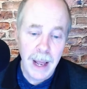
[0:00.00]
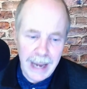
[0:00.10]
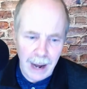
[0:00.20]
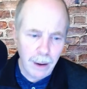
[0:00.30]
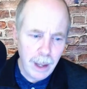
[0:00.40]

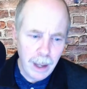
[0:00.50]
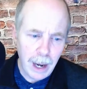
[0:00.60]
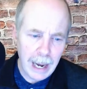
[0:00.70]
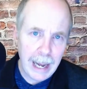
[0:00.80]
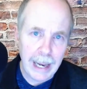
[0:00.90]
Now,
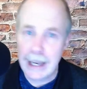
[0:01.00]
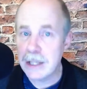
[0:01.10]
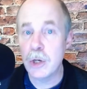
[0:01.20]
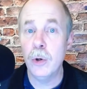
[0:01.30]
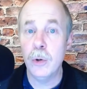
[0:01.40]

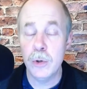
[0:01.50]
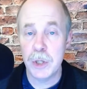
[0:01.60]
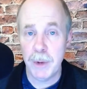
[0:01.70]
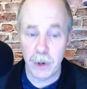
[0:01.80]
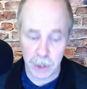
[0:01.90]
let's go to
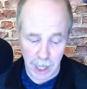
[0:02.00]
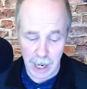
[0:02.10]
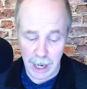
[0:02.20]
some others.